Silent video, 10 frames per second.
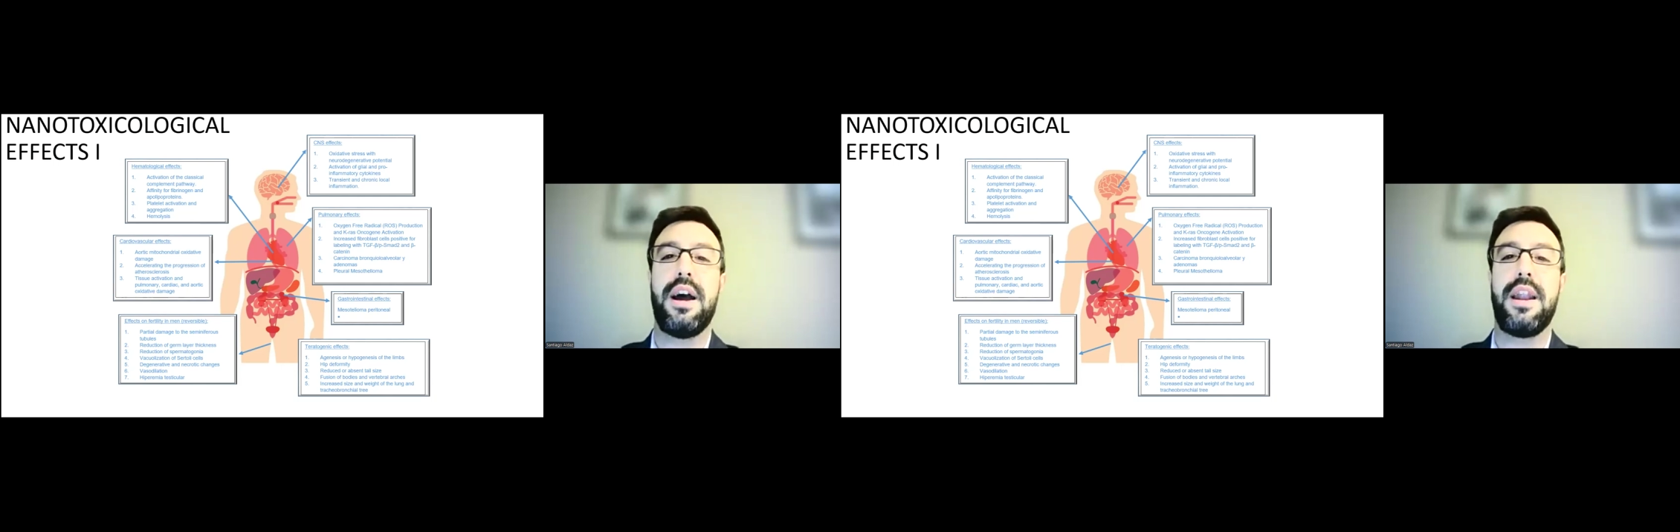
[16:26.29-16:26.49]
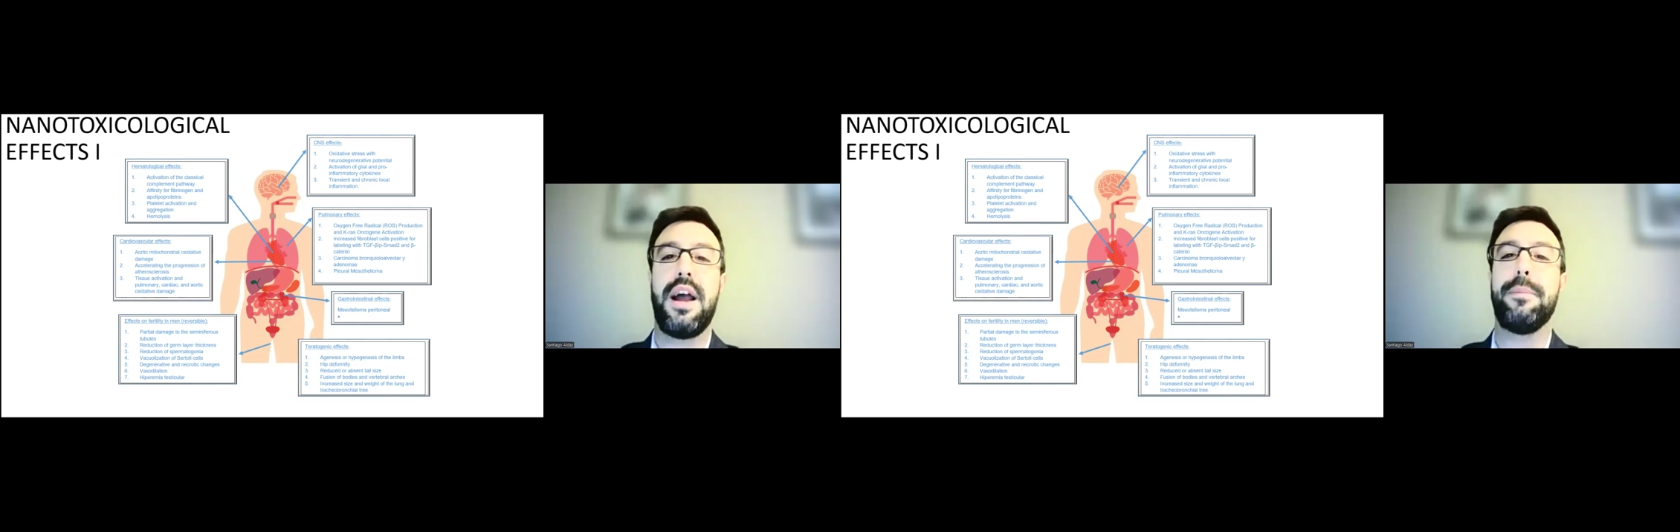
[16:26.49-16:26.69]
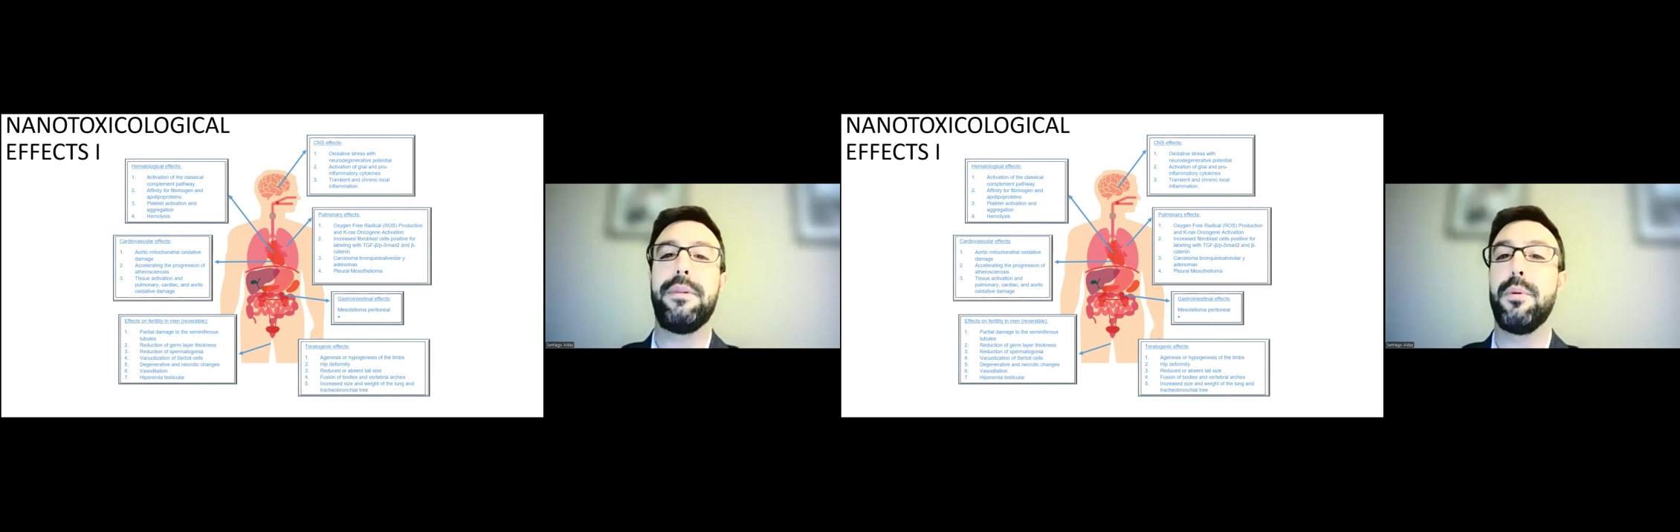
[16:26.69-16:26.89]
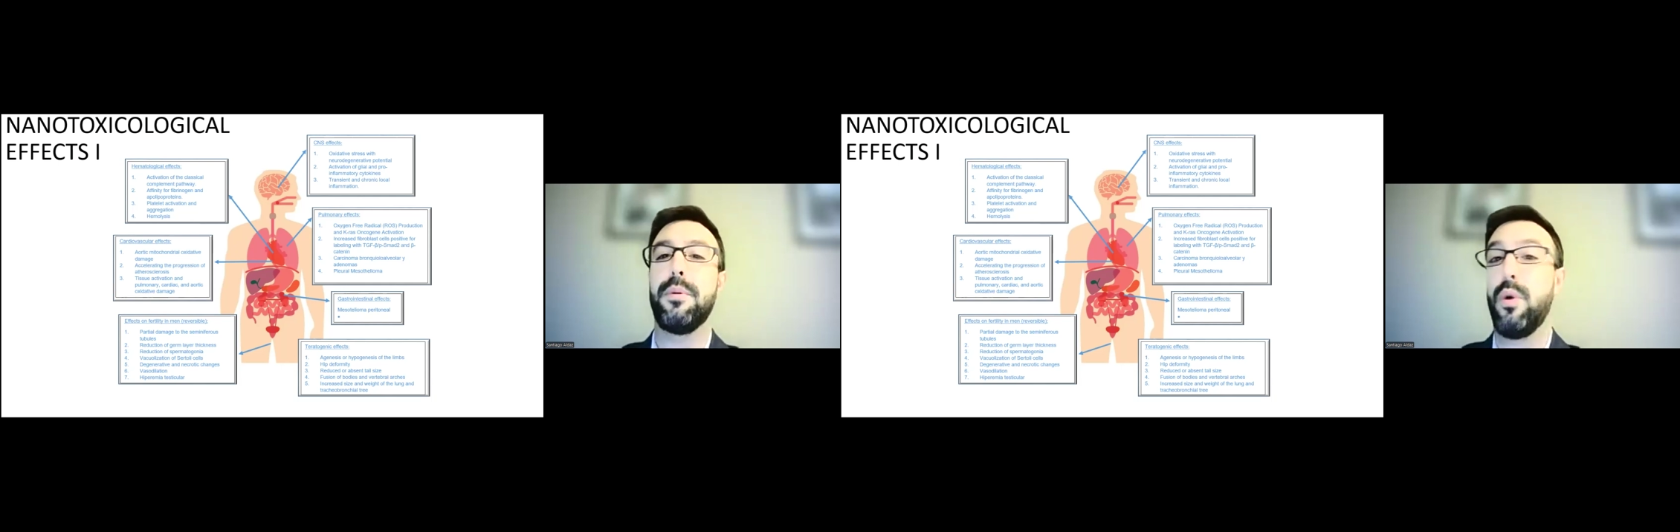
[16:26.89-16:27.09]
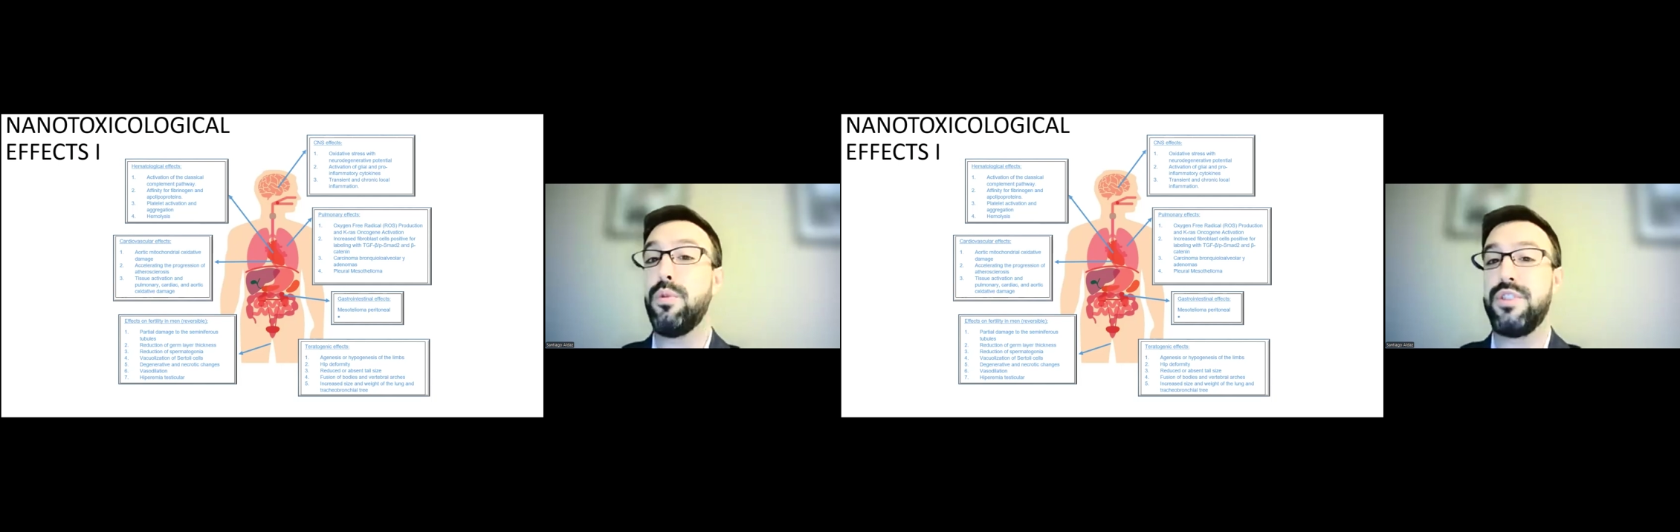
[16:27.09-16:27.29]
and
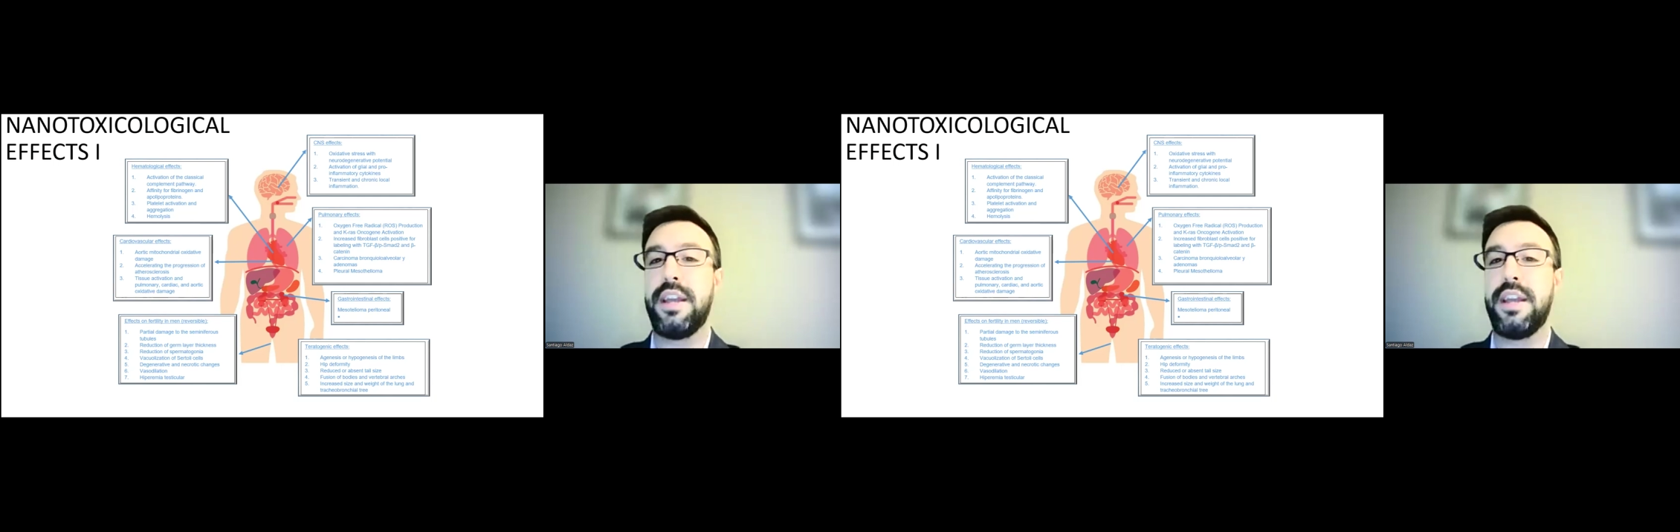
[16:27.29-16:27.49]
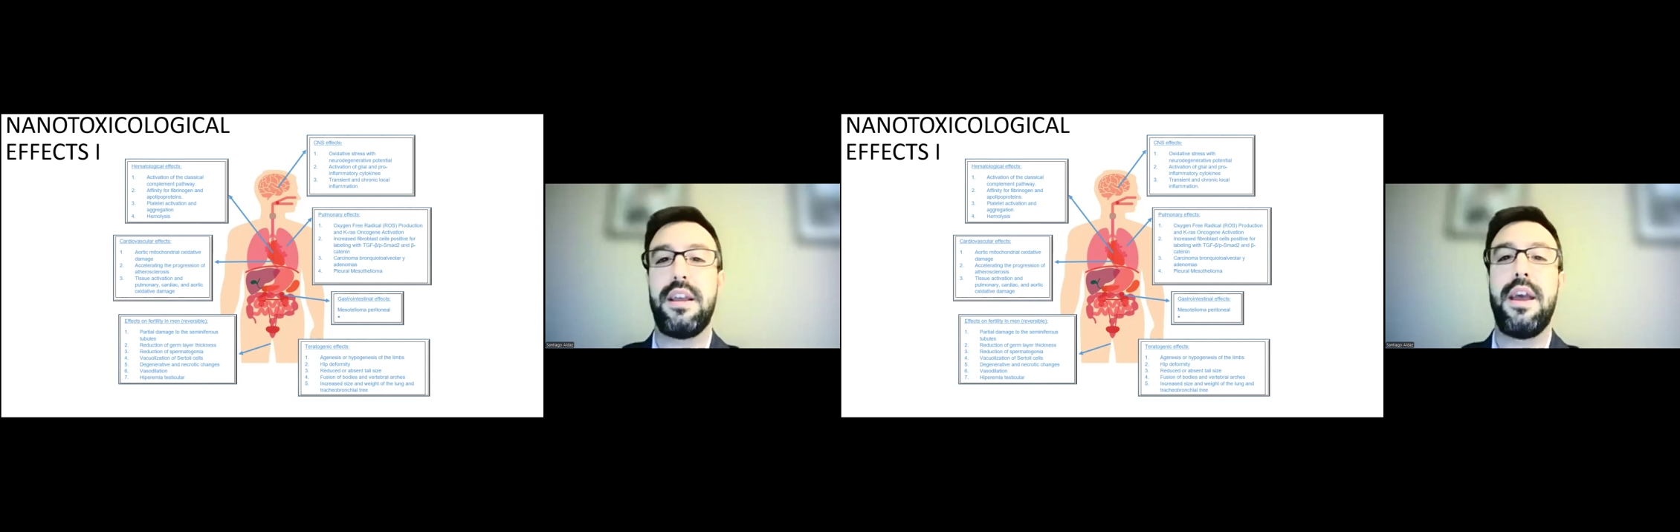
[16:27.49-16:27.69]
apolipoproteins,